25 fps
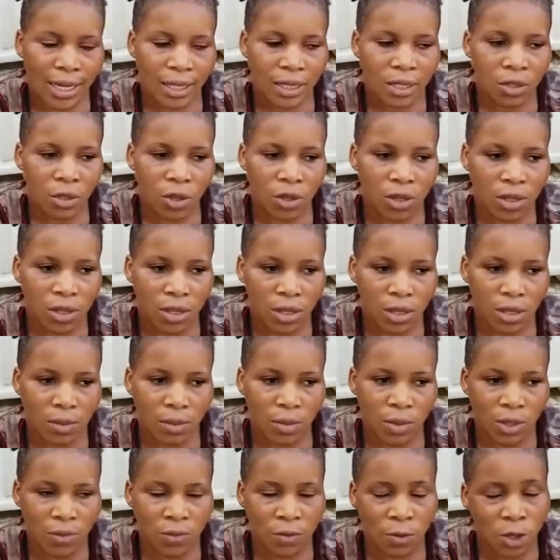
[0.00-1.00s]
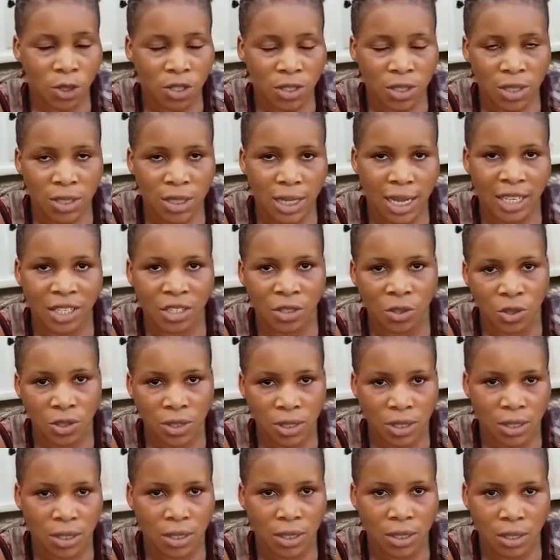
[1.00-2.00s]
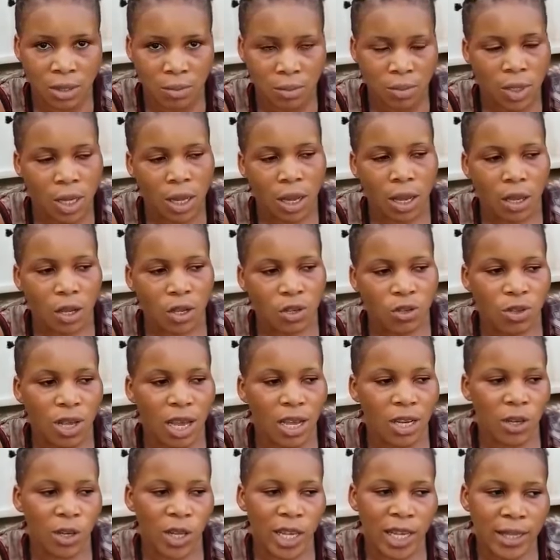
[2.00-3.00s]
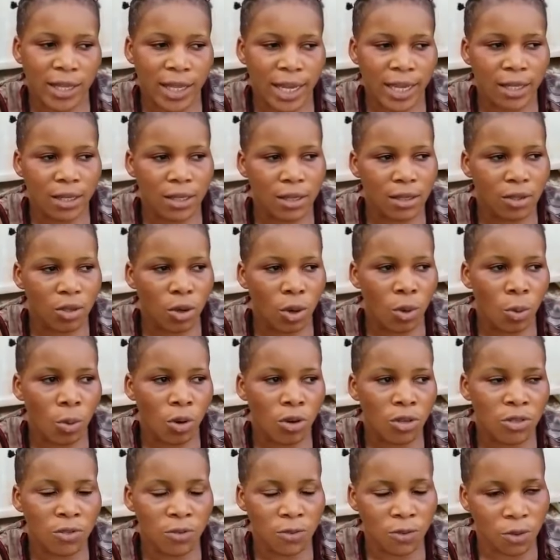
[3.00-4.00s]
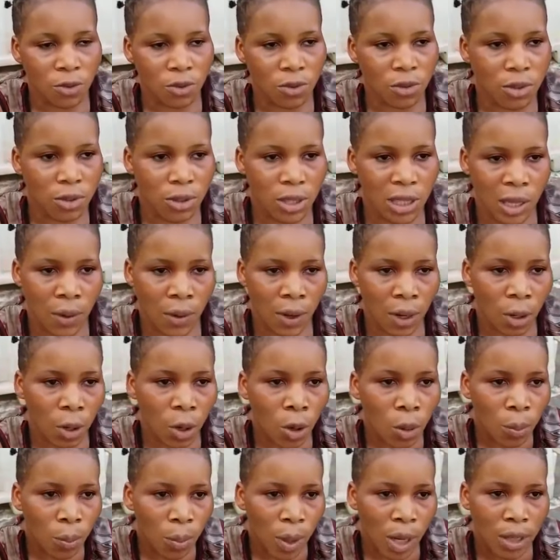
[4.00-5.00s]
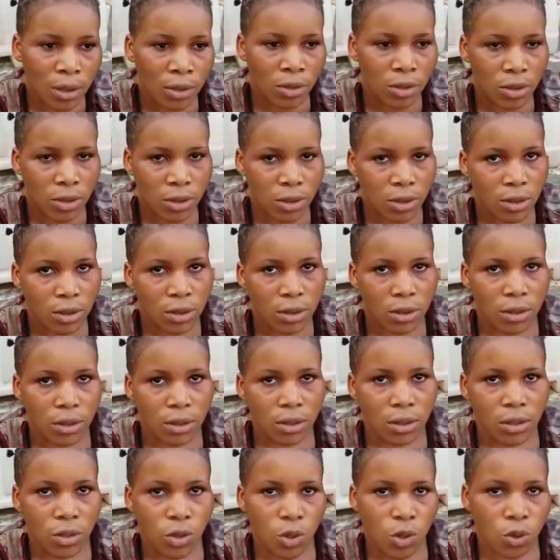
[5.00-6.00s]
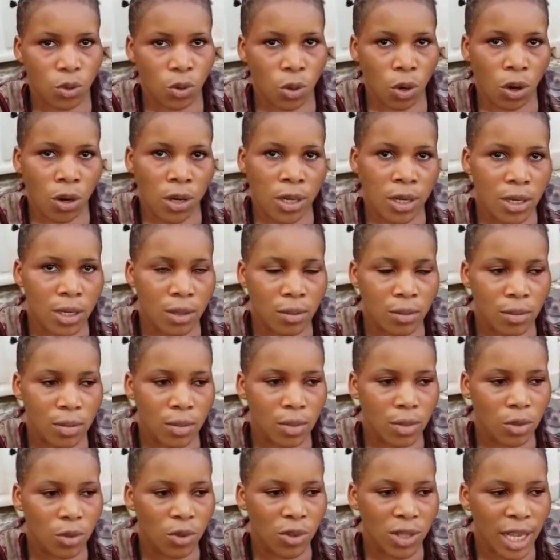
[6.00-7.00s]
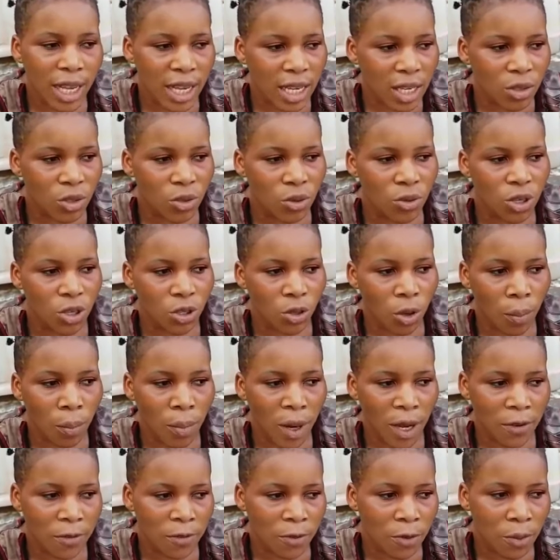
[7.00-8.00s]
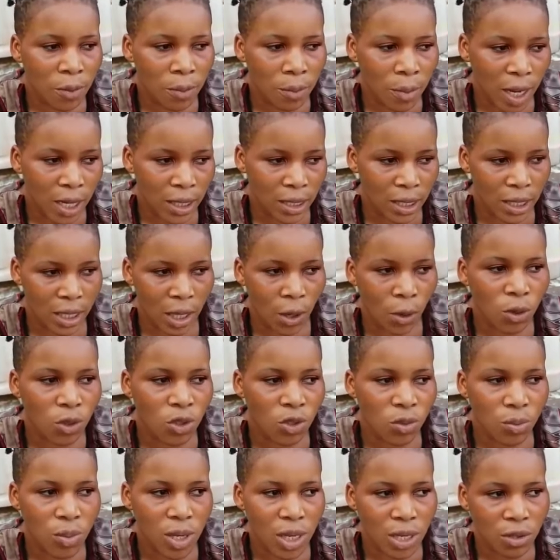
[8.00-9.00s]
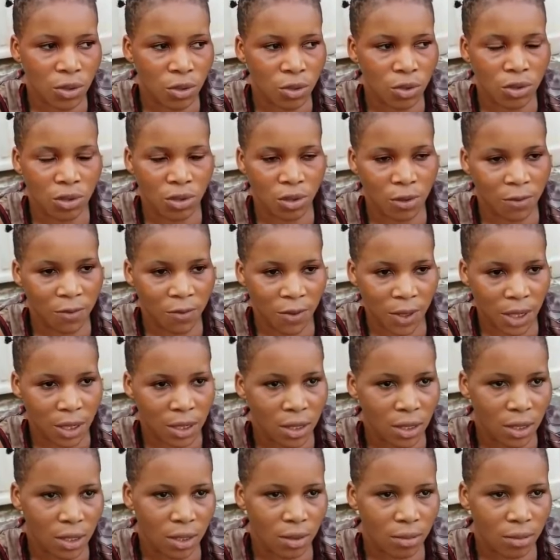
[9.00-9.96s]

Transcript: I did not see him. The following day, I did not see him. So I collected someone's phone in our compound to call him, to tell him to return my phone back, that I want to make use of it.